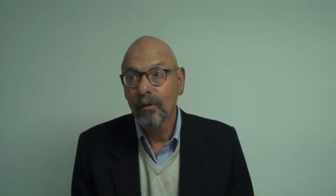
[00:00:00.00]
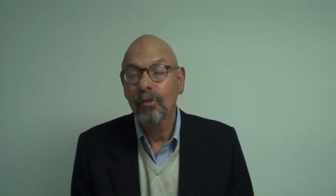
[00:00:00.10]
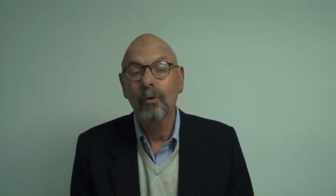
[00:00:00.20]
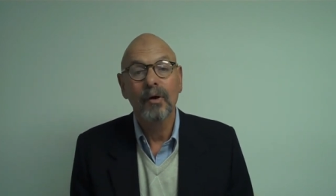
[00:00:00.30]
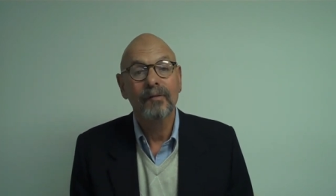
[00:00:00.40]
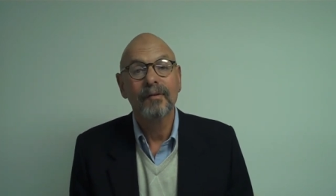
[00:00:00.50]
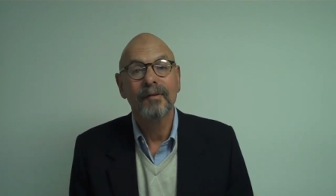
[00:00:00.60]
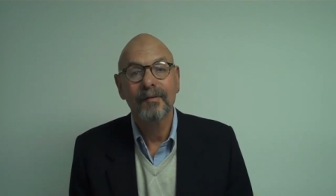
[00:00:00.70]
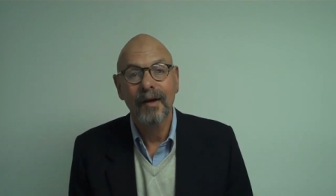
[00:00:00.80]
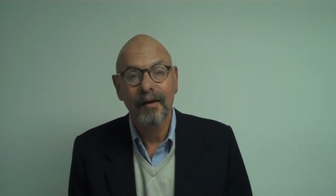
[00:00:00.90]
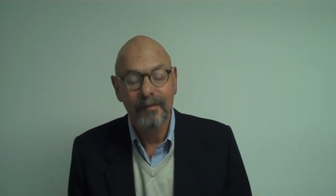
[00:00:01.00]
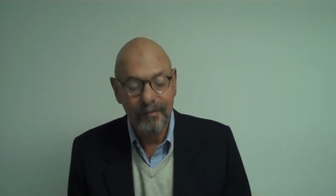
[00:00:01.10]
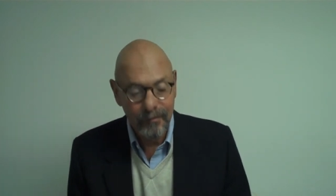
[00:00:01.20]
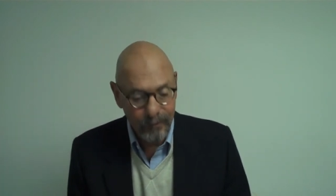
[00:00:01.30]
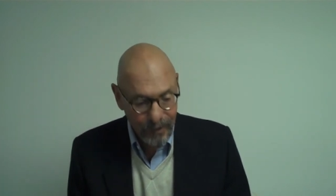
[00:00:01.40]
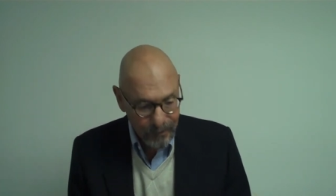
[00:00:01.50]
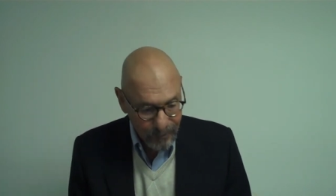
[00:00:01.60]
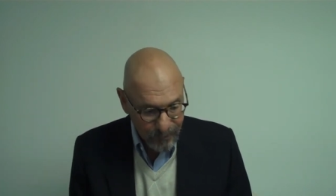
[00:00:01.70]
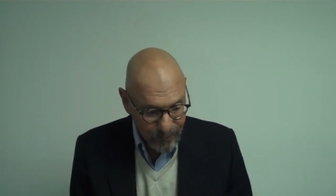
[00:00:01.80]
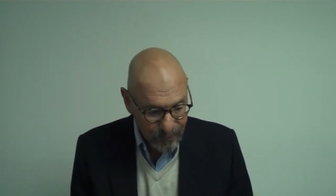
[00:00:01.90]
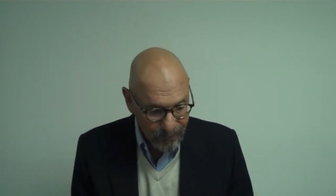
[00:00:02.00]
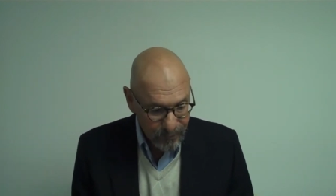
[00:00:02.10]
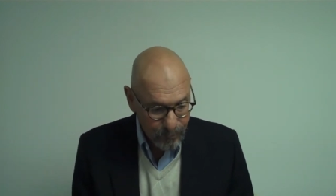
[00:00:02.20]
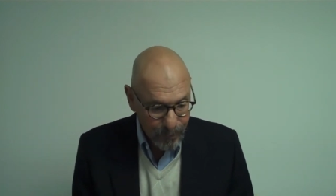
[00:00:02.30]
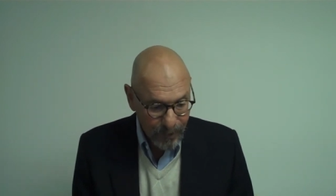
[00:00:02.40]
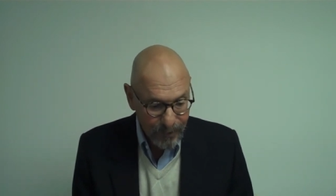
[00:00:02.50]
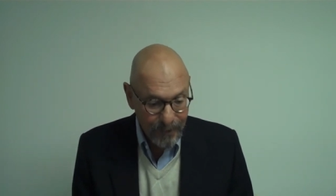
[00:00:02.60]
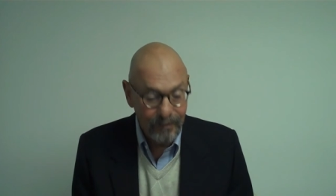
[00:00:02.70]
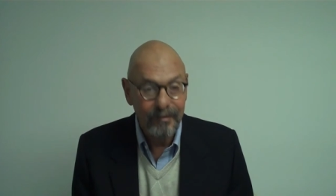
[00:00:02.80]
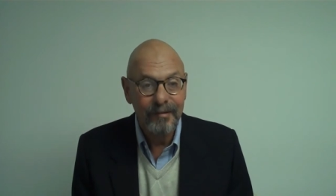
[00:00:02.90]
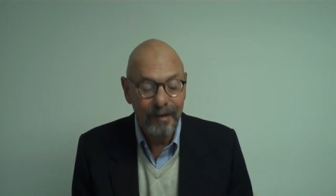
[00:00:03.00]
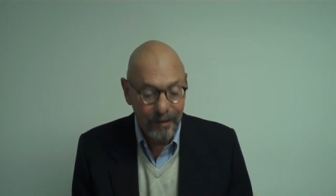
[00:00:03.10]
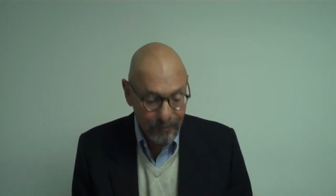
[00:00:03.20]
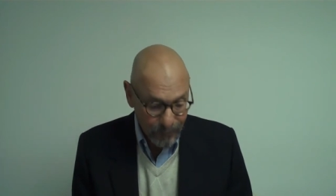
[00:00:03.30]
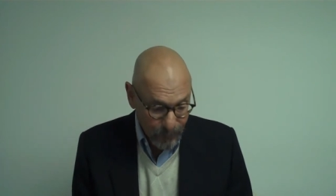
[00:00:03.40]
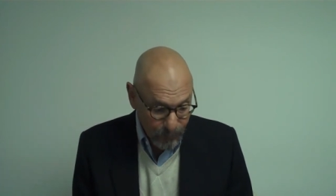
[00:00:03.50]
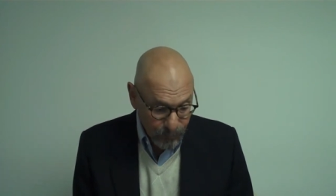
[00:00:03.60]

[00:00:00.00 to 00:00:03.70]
thoughts and desires and fantasies about anal sex.